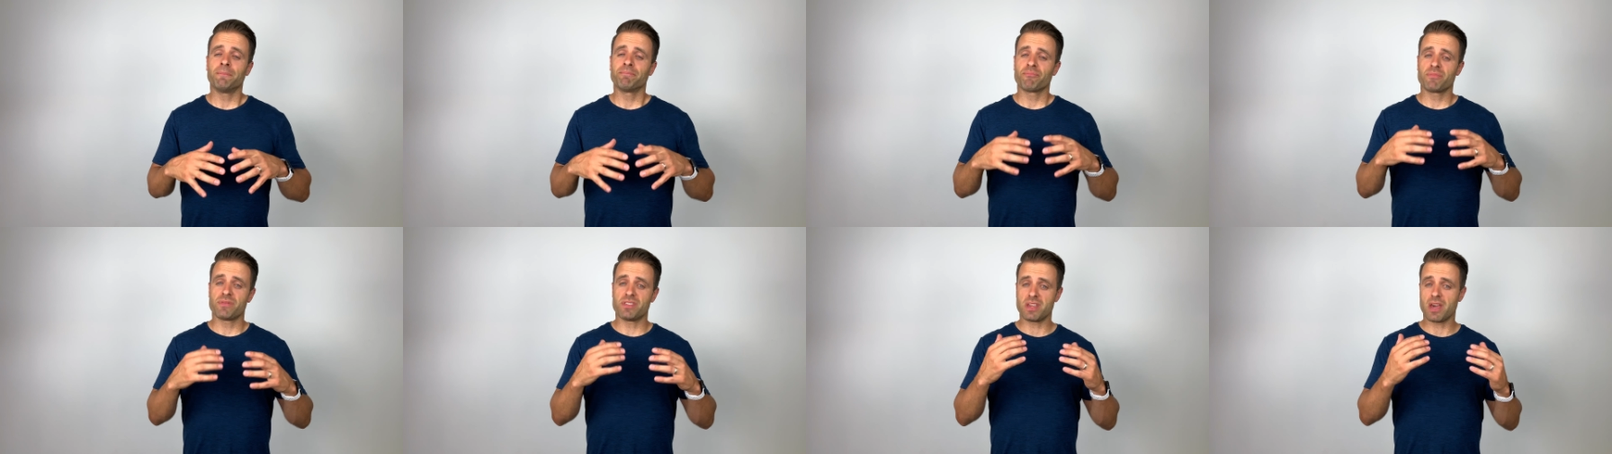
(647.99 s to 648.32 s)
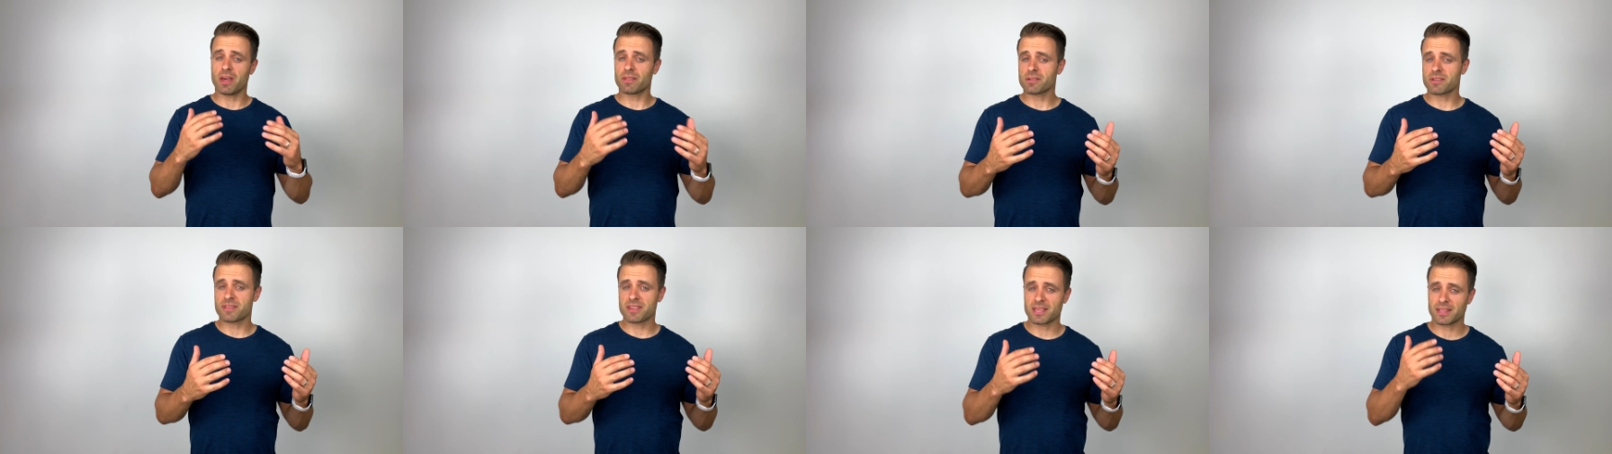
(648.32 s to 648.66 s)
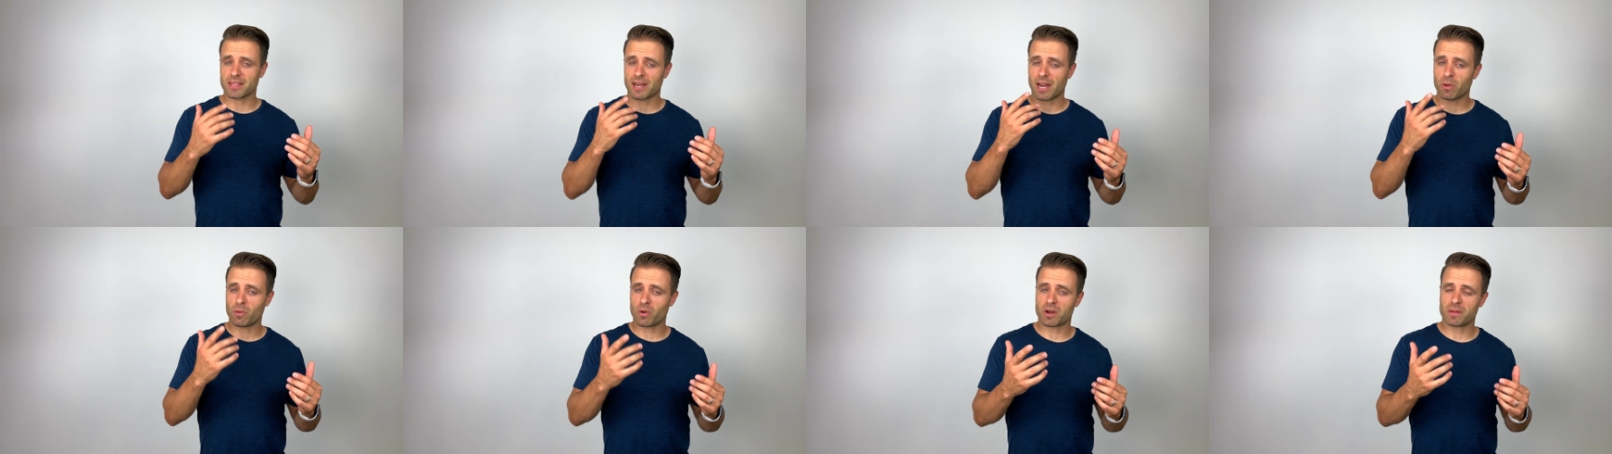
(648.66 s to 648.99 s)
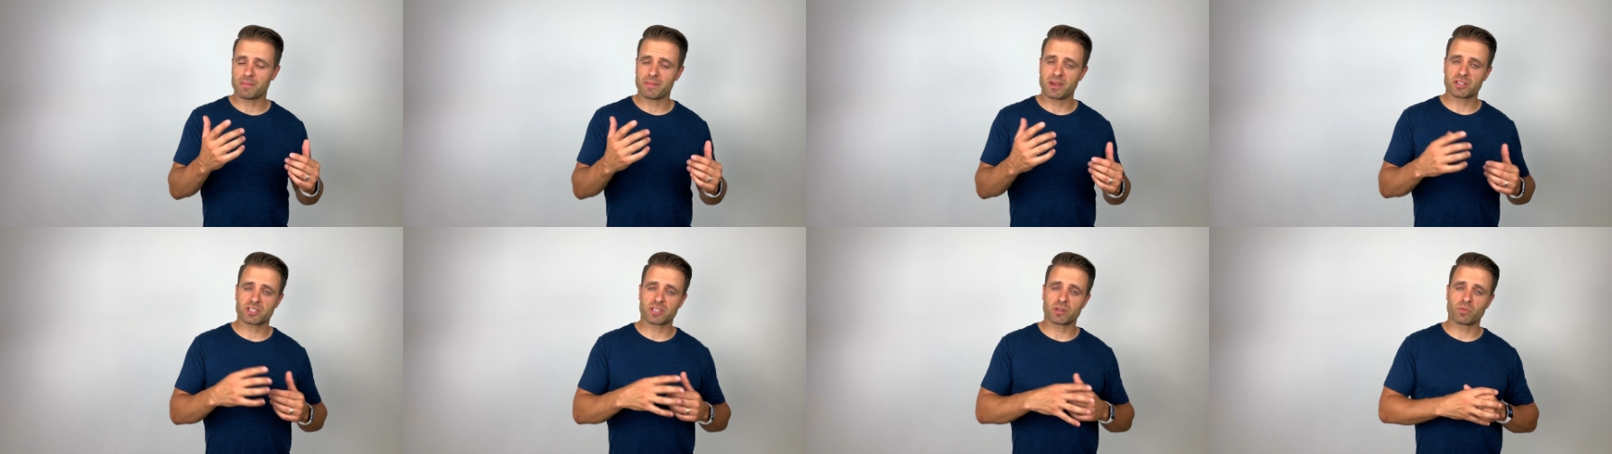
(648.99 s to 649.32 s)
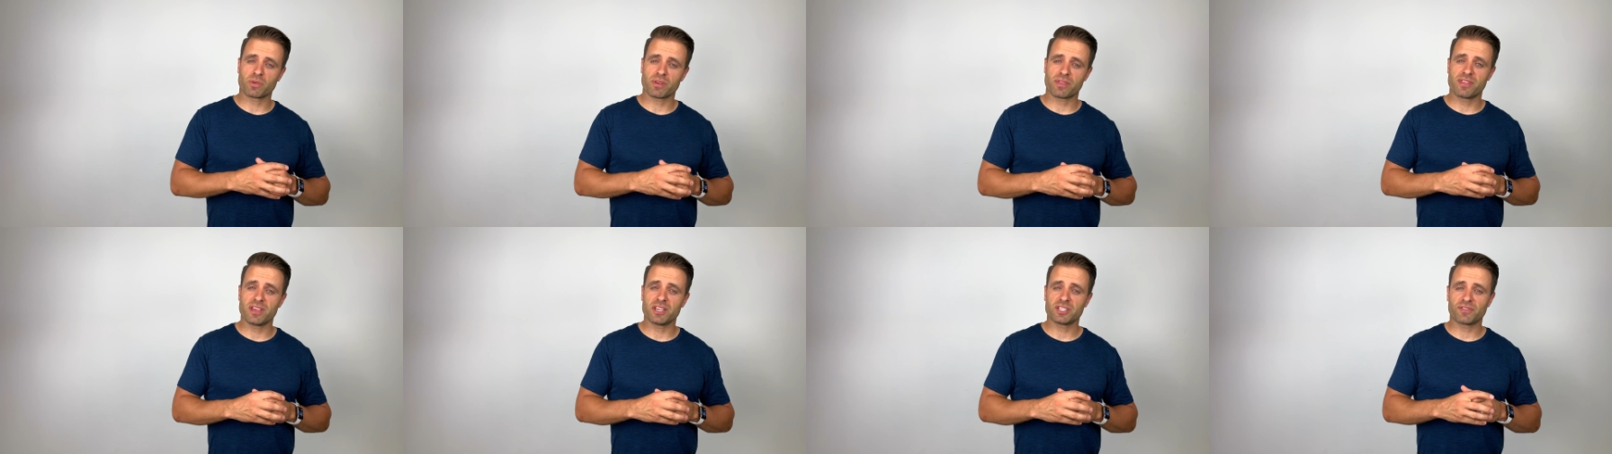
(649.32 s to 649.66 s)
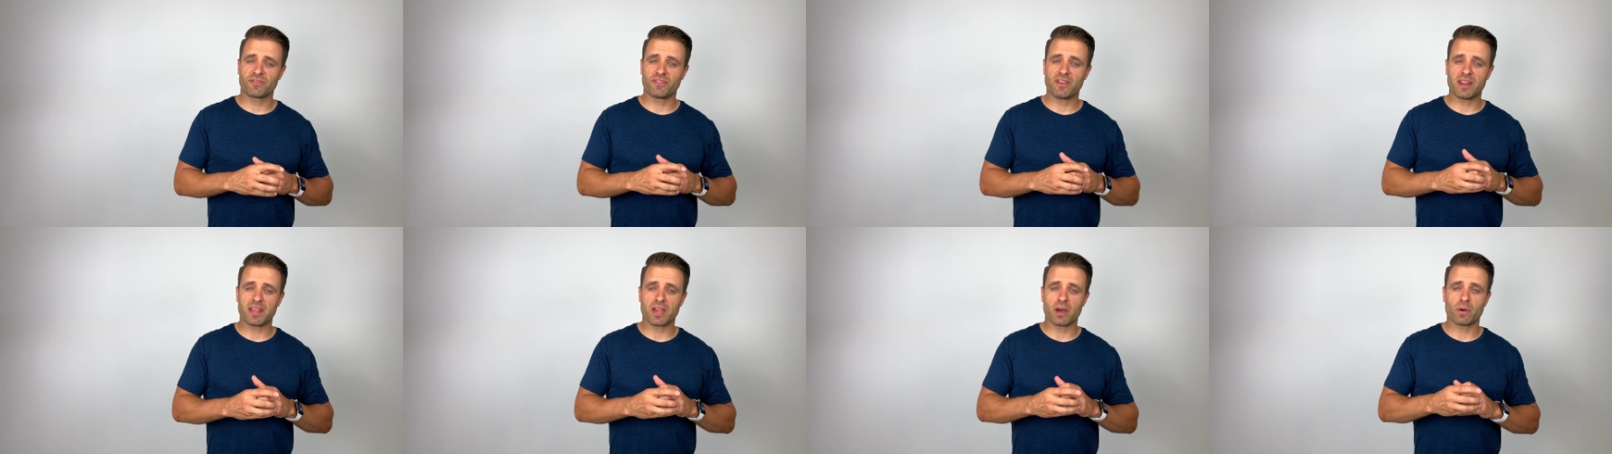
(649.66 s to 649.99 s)
The other thing that I wanna mention with this
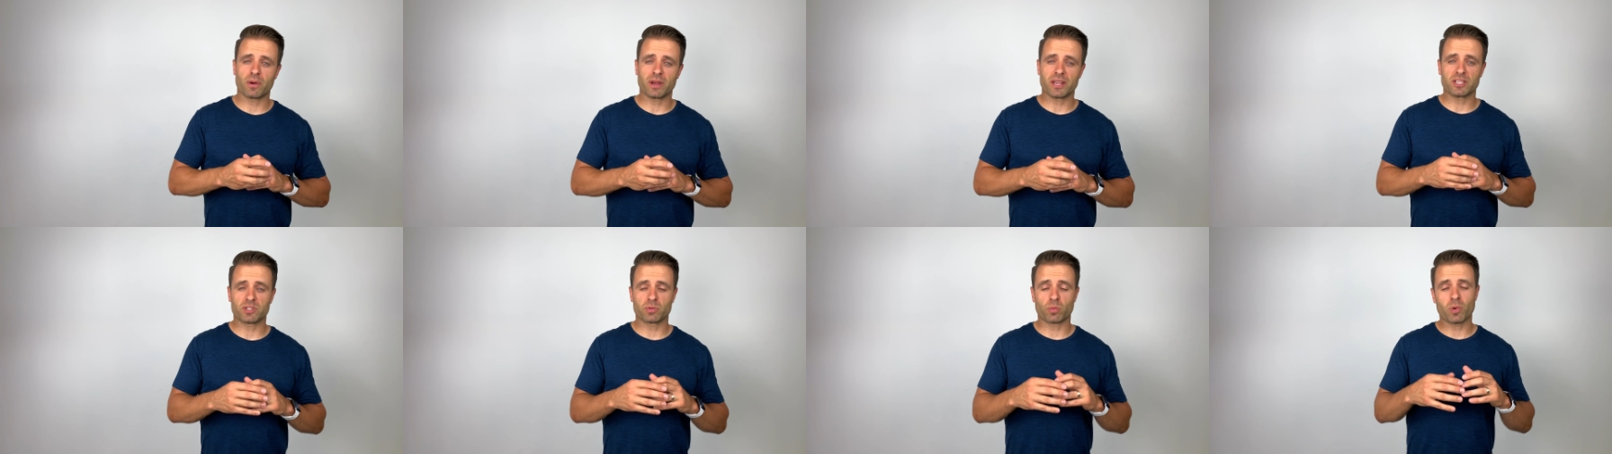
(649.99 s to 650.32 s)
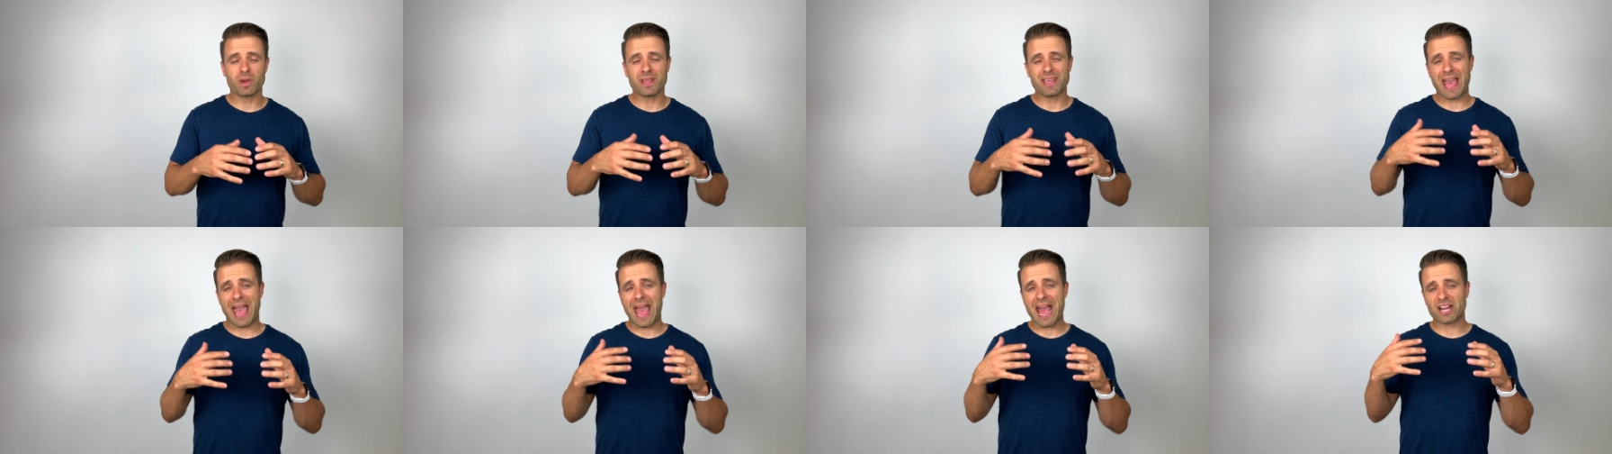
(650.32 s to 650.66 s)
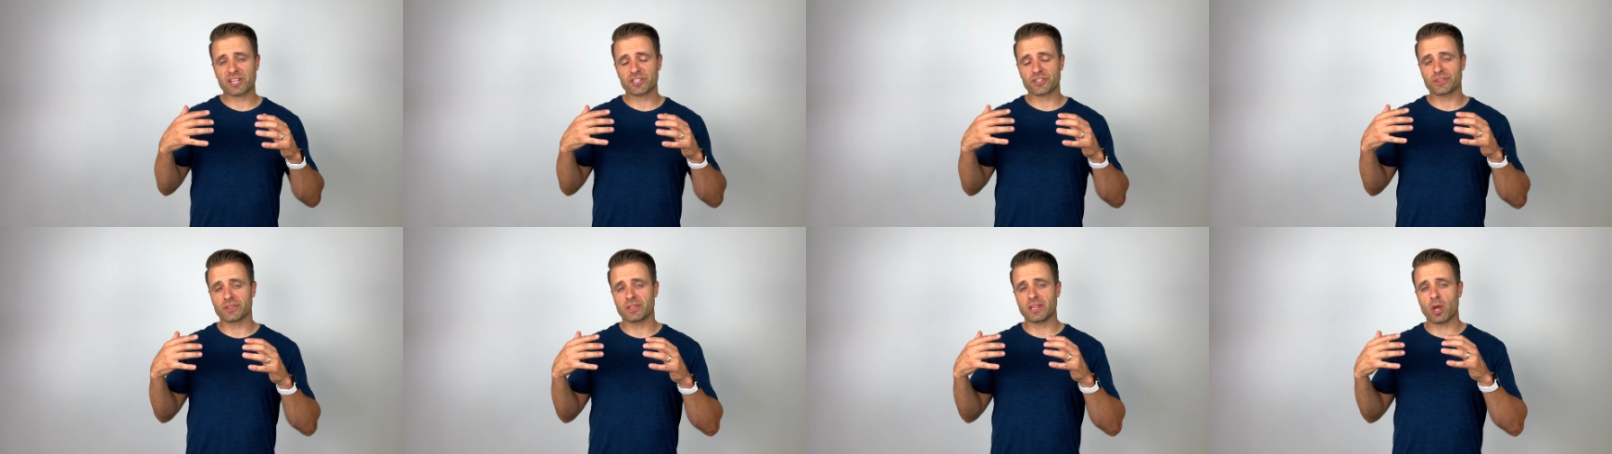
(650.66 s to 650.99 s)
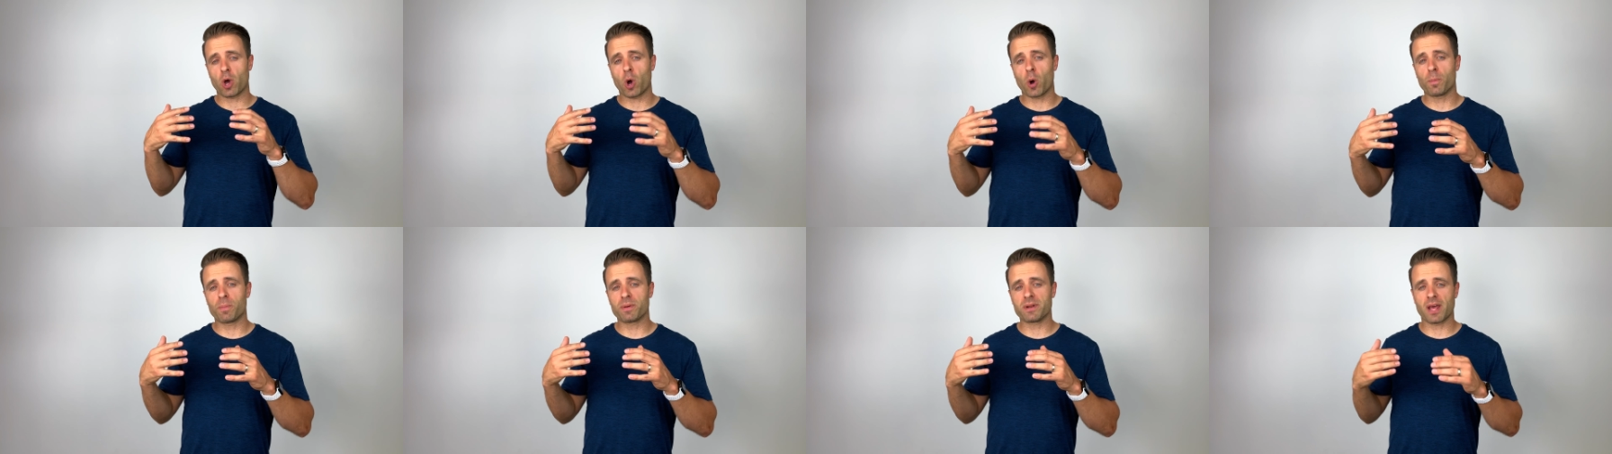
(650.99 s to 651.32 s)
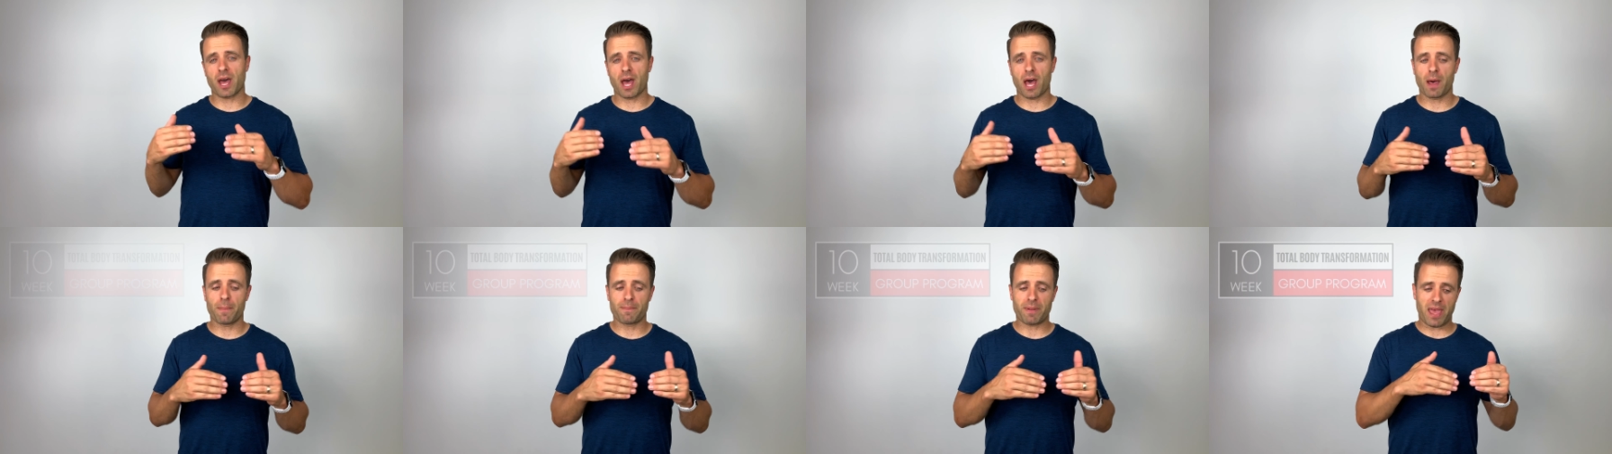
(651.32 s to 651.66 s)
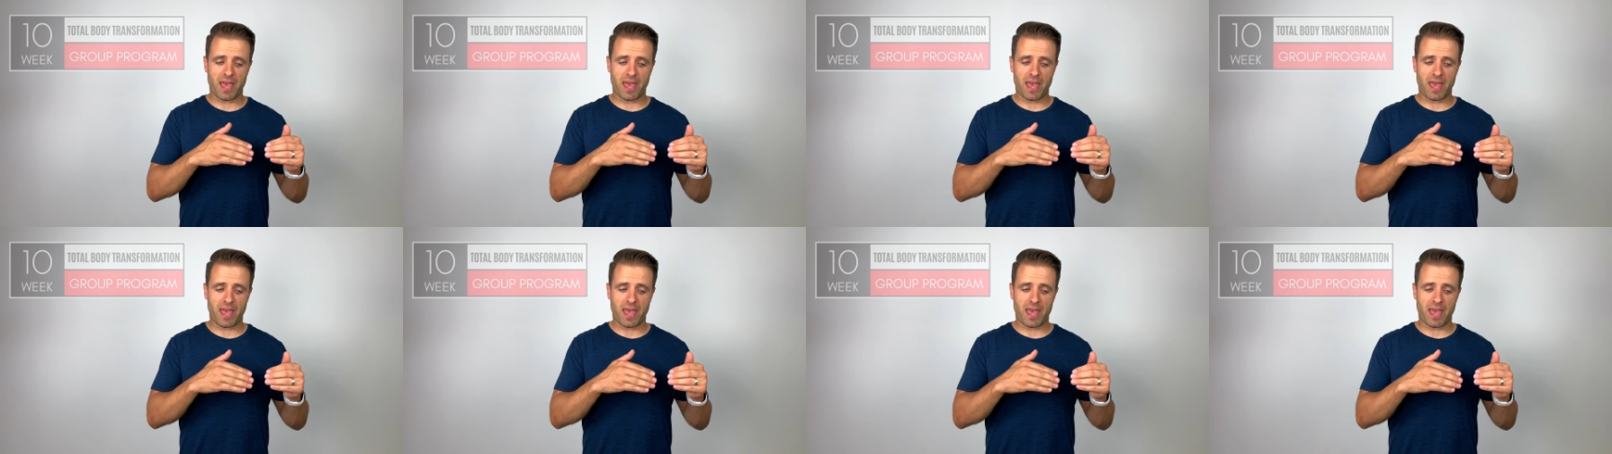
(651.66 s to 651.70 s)
video is we actually open up